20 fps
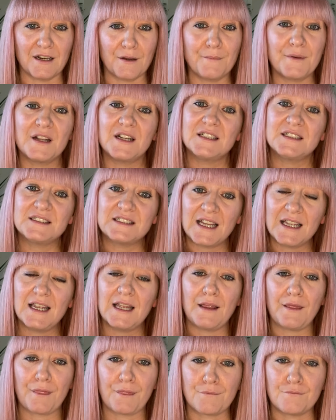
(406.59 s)
I'm going to say
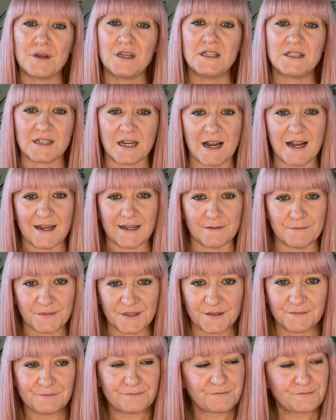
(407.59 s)
it 3 times.